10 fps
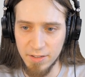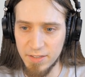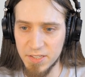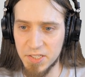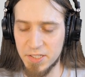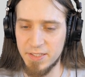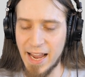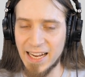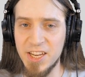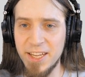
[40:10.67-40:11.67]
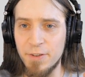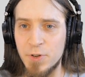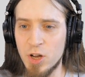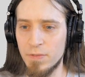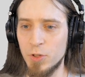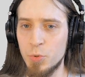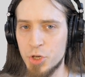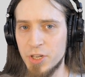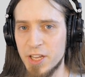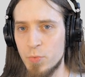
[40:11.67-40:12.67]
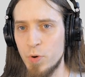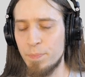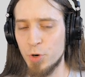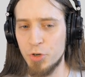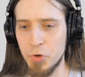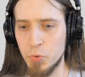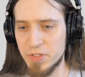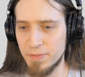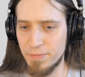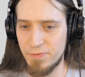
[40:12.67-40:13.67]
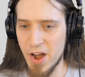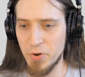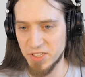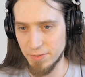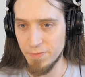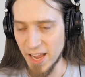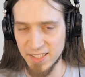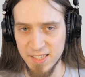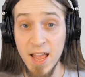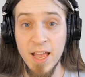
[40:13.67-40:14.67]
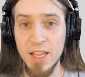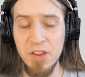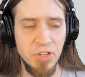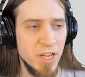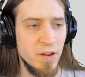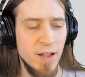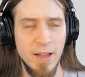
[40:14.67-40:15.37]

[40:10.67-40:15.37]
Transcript: this technique of convolution can reproduce various effects. It can